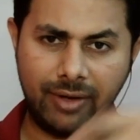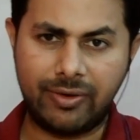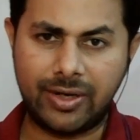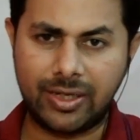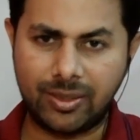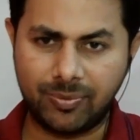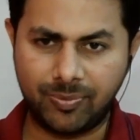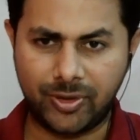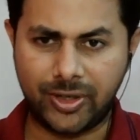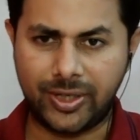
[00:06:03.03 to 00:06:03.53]
at a
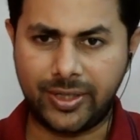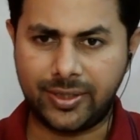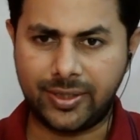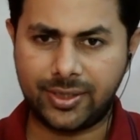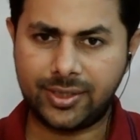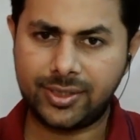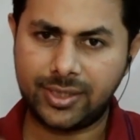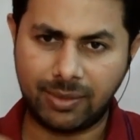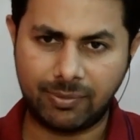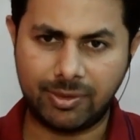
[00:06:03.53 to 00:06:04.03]
point
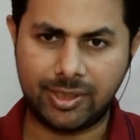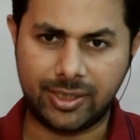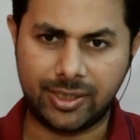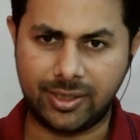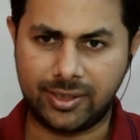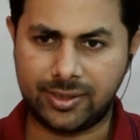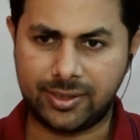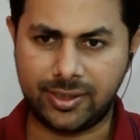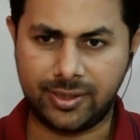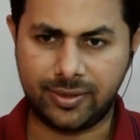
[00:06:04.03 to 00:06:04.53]

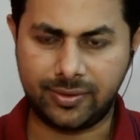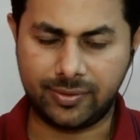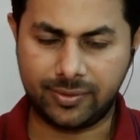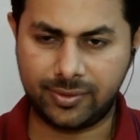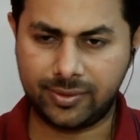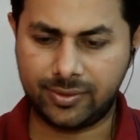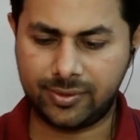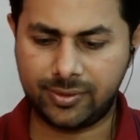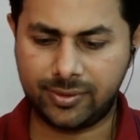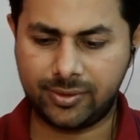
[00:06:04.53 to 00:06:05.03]
simultaneously,
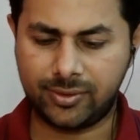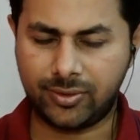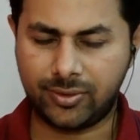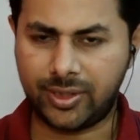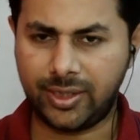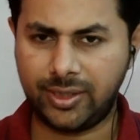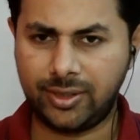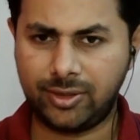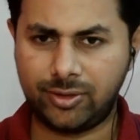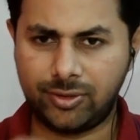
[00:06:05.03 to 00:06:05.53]

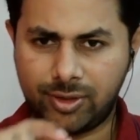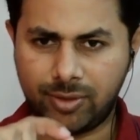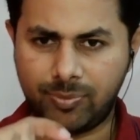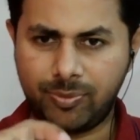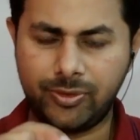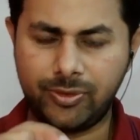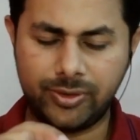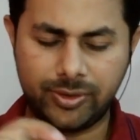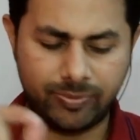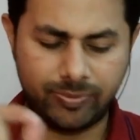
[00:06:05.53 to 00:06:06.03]
okay, so
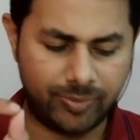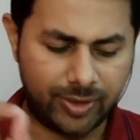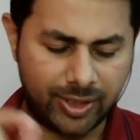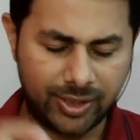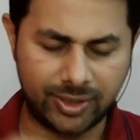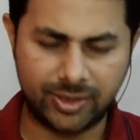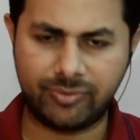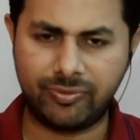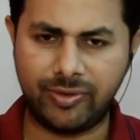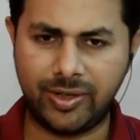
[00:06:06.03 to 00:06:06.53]
suppose
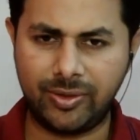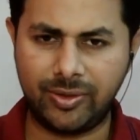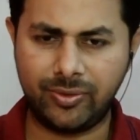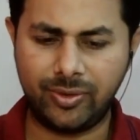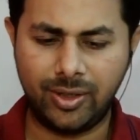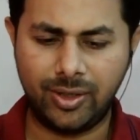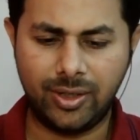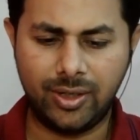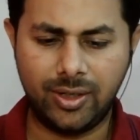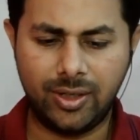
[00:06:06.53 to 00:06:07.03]
first wave
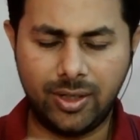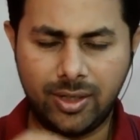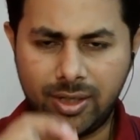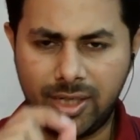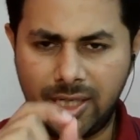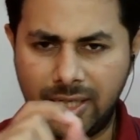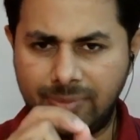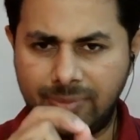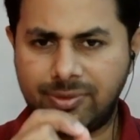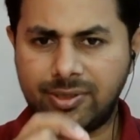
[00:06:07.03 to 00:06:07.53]

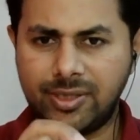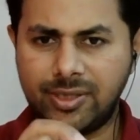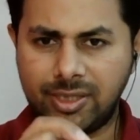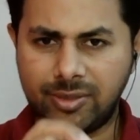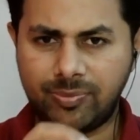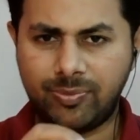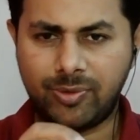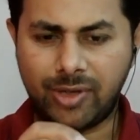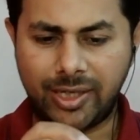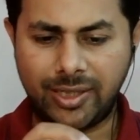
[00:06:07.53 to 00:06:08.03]
lifts this
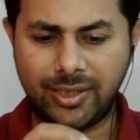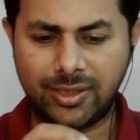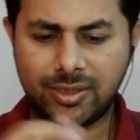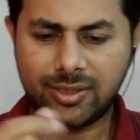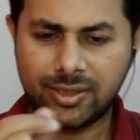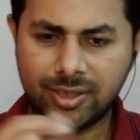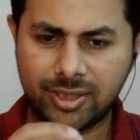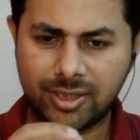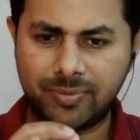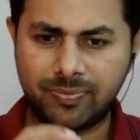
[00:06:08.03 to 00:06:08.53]
point,
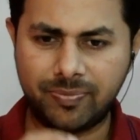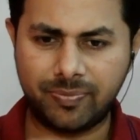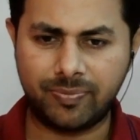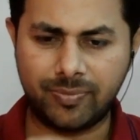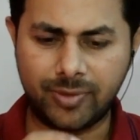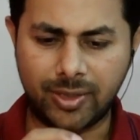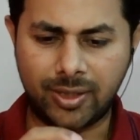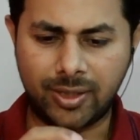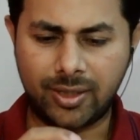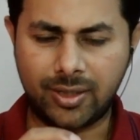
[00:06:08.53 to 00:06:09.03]
this
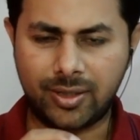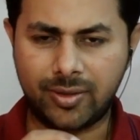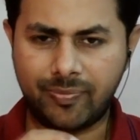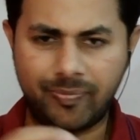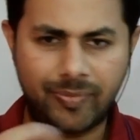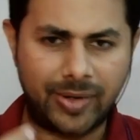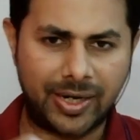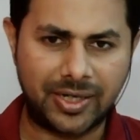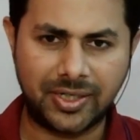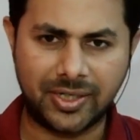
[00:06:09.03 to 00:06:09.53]

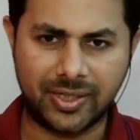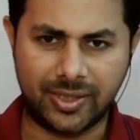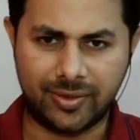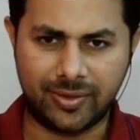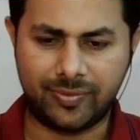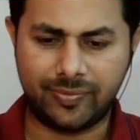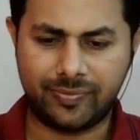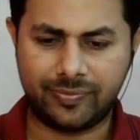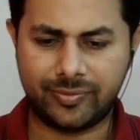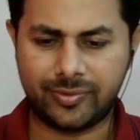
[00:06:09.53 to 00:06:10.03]
particle,
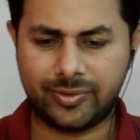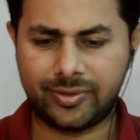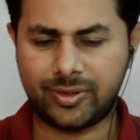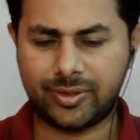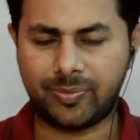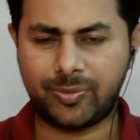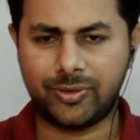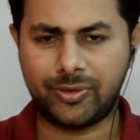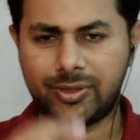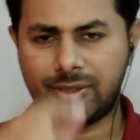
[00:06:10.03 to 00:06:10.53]

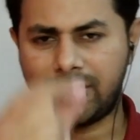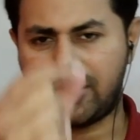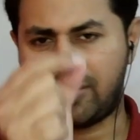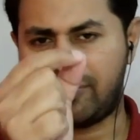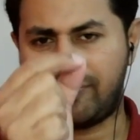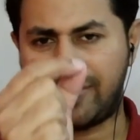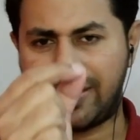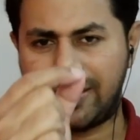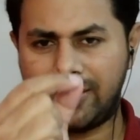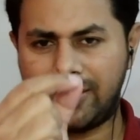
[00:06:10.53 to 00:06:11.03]
suppose
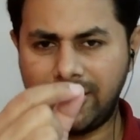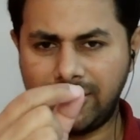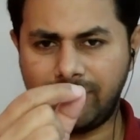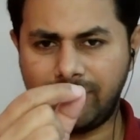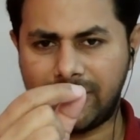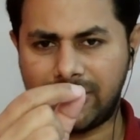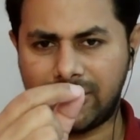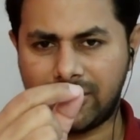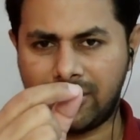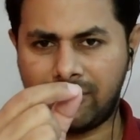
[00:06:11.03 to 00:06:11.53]
by this
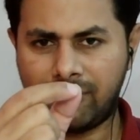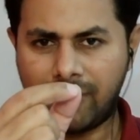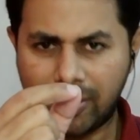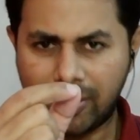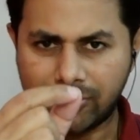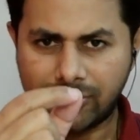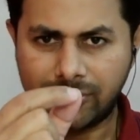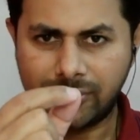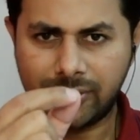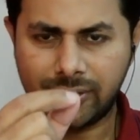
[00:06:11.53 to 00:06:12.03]
much
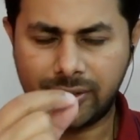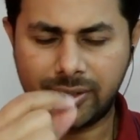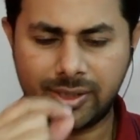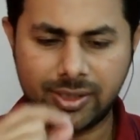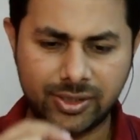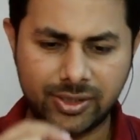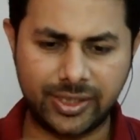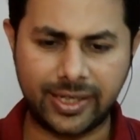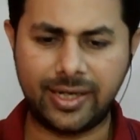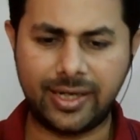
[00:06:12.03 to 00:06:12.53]
amount,
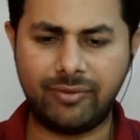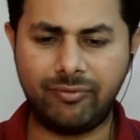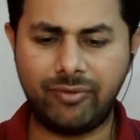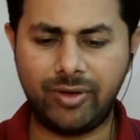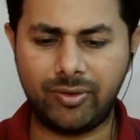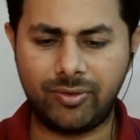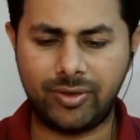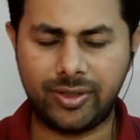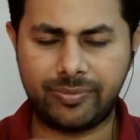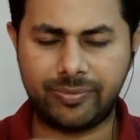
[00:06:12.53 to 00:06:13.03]
second
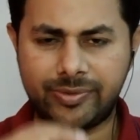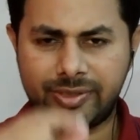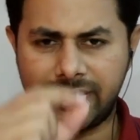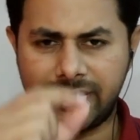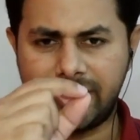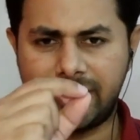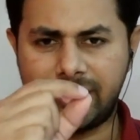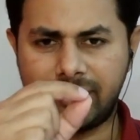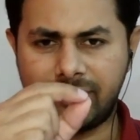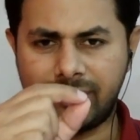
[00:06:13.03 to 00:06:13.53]
wave lifts
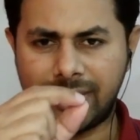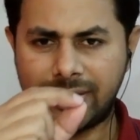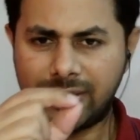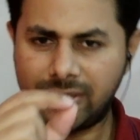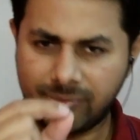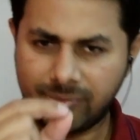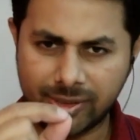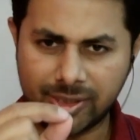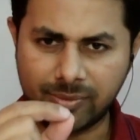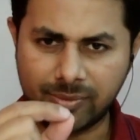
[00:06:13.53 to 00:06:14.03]
it by this
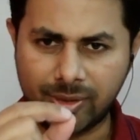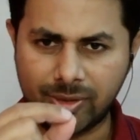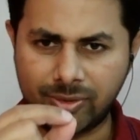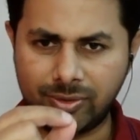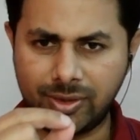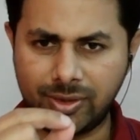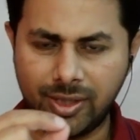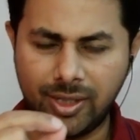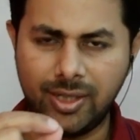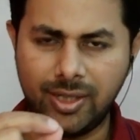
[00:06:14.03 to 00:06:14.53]
much amount,
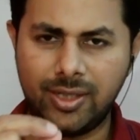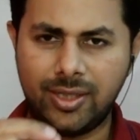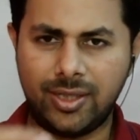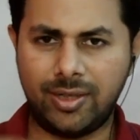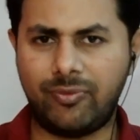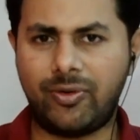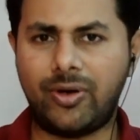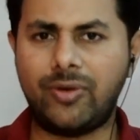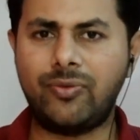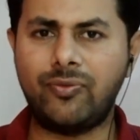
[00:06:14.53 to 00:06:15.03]
then
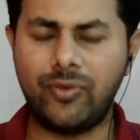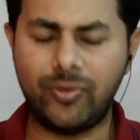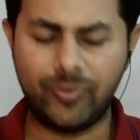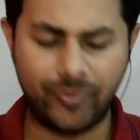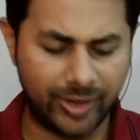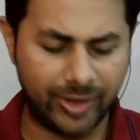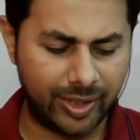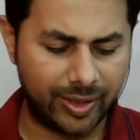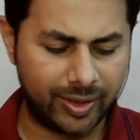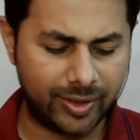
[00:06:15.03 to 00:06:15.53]
what will
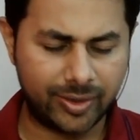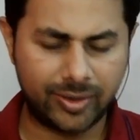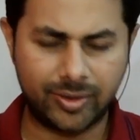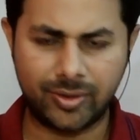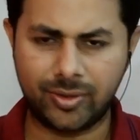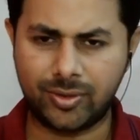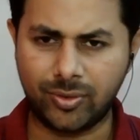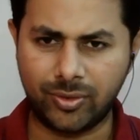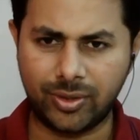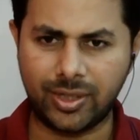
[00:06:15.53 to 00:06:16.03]
be the
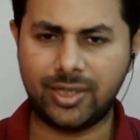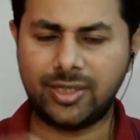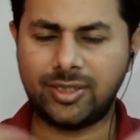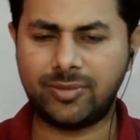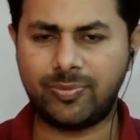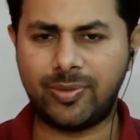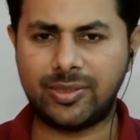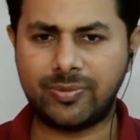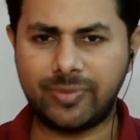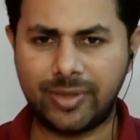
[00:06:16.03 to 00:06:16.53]
total
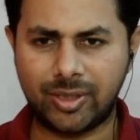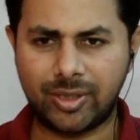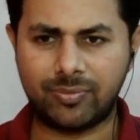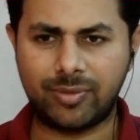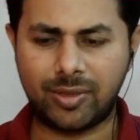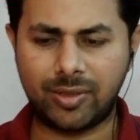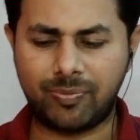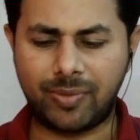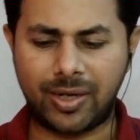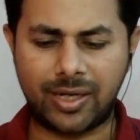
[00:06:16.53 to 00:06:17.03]
displacement of
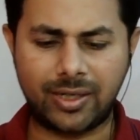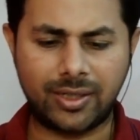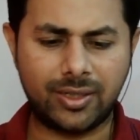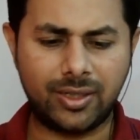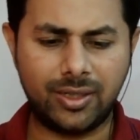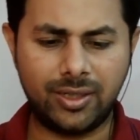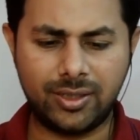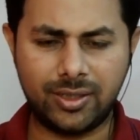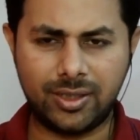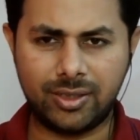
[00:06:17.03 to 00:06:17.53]
that
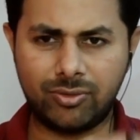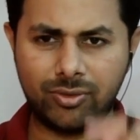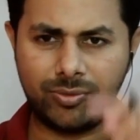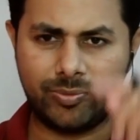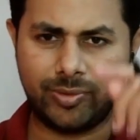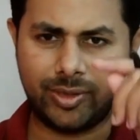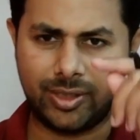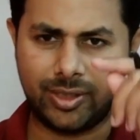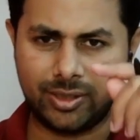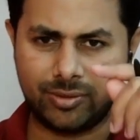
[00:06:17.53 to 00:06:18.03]
particle? It would be
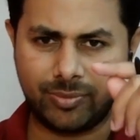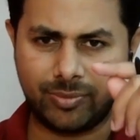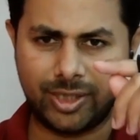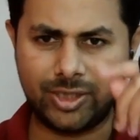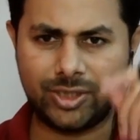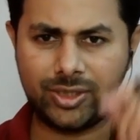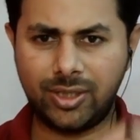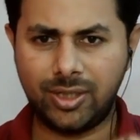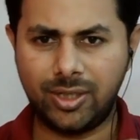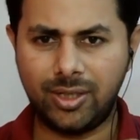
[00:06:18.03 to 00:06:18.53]
this much